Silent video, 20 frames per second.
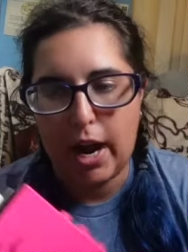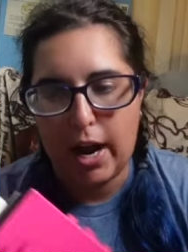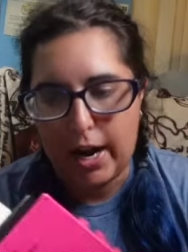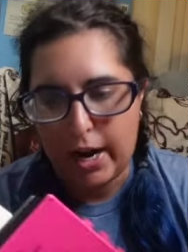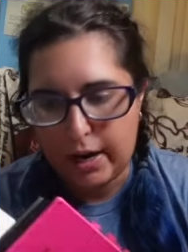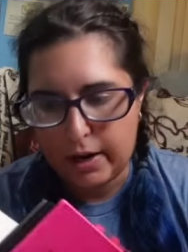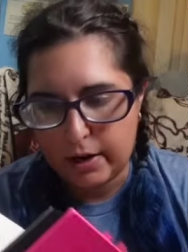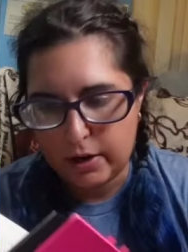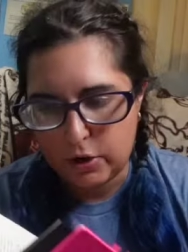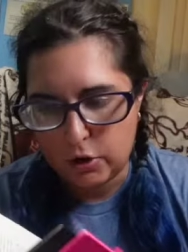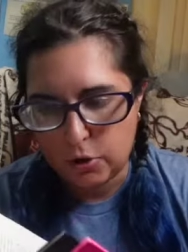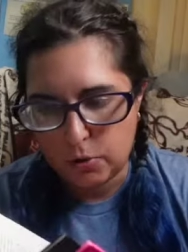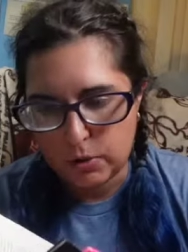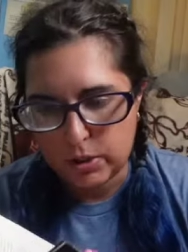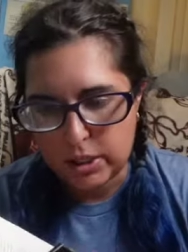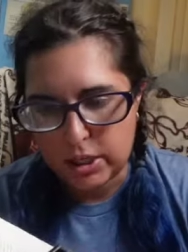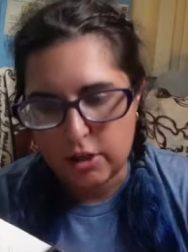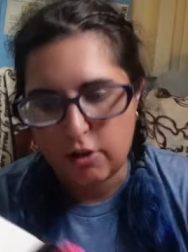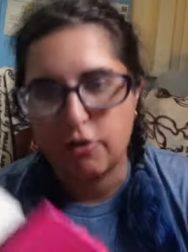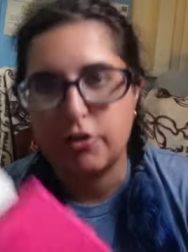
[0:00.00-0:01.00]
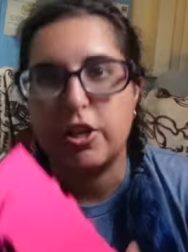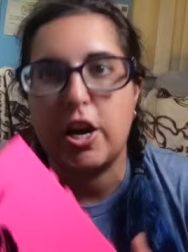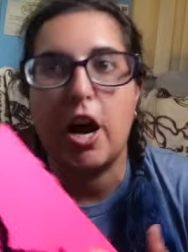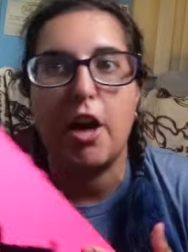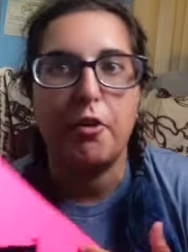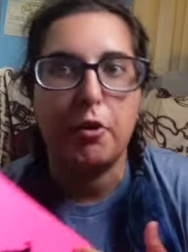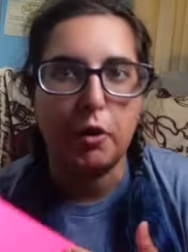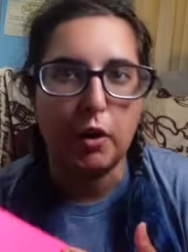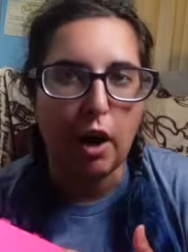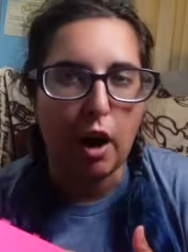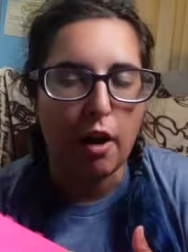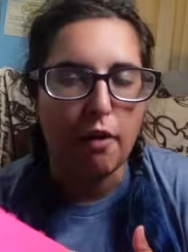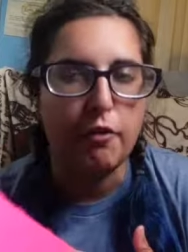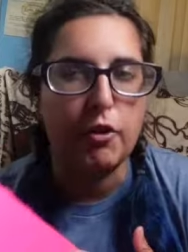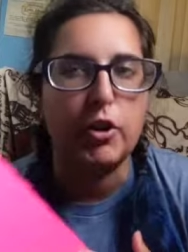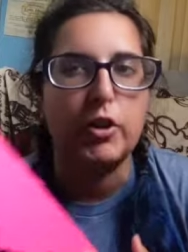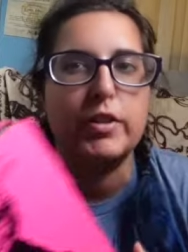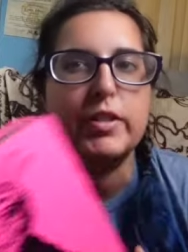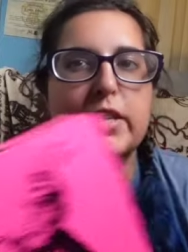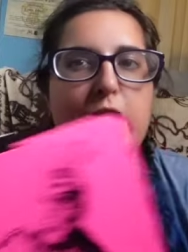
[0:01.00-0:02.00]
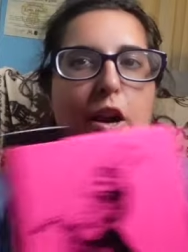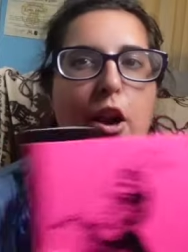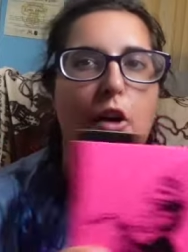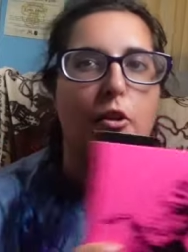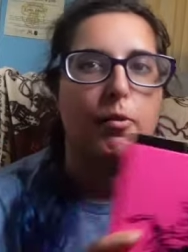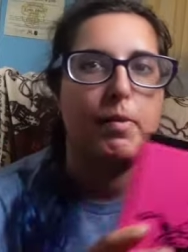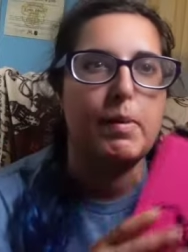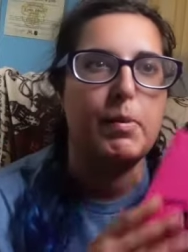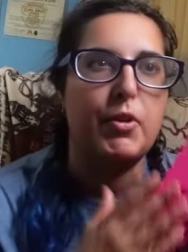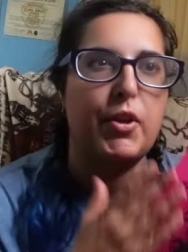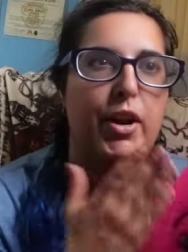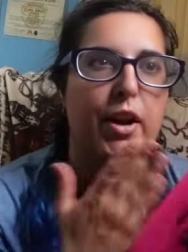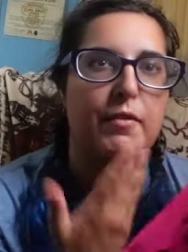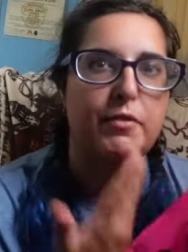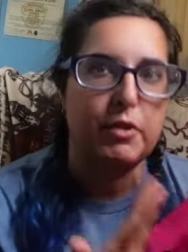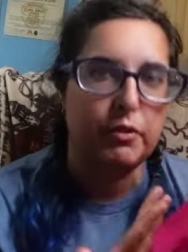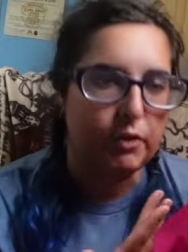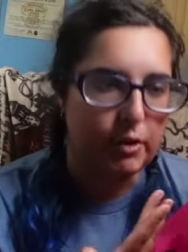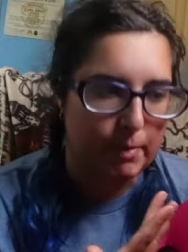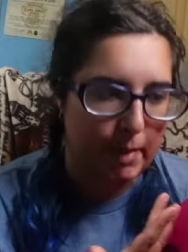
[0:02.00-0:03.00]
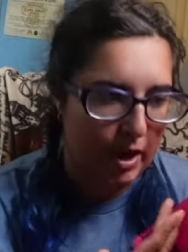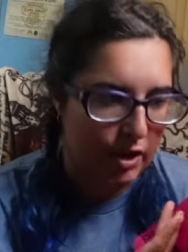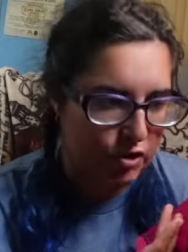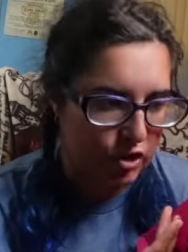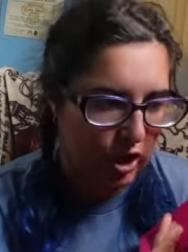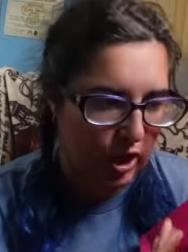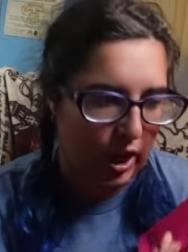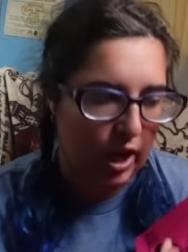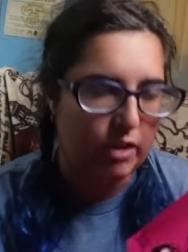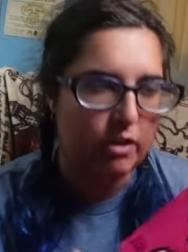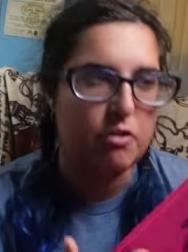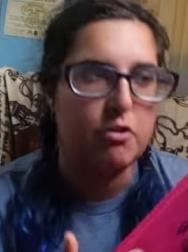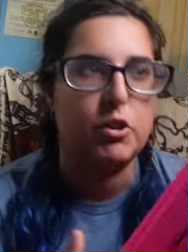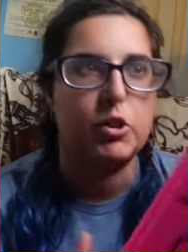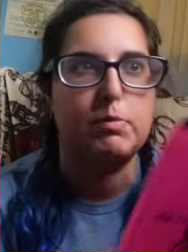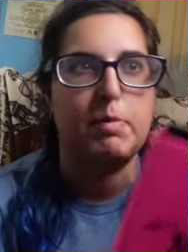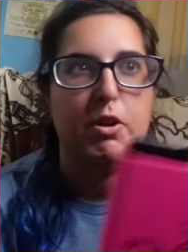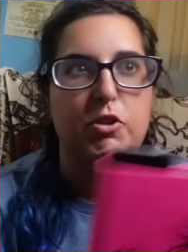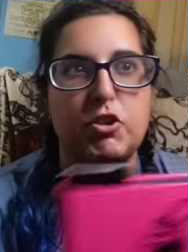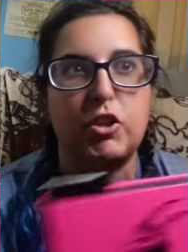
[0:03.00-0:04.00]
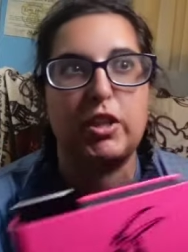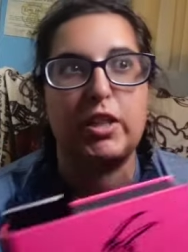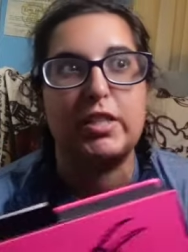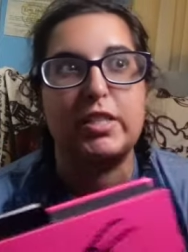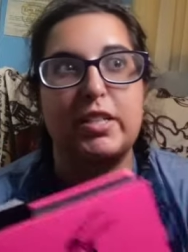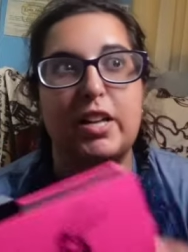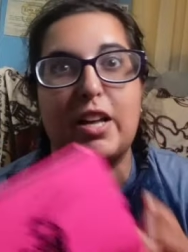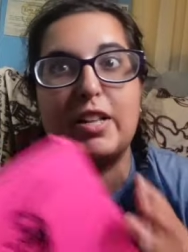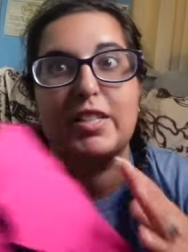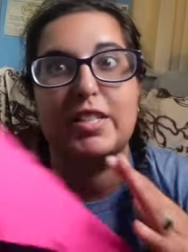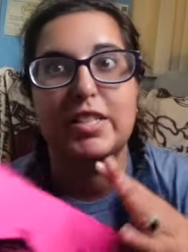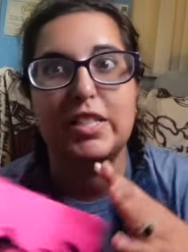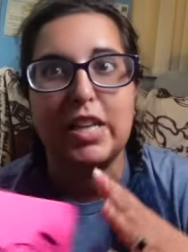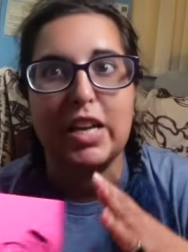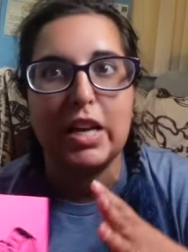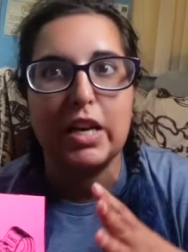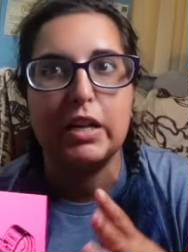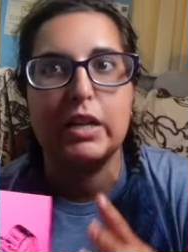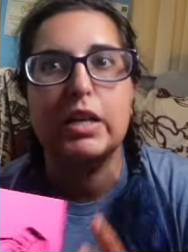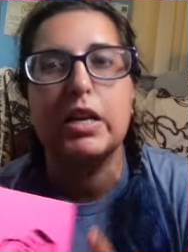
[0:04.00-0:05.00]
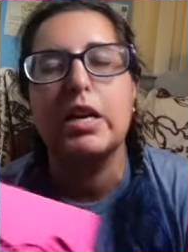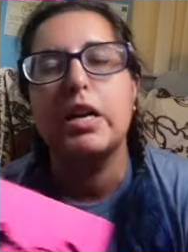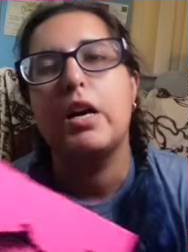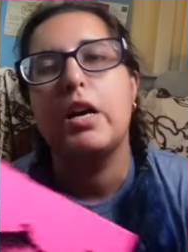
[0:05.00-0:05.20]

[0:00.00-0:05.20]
And you see there's other covens and other people that have different magic, and then there's magic that's not seen.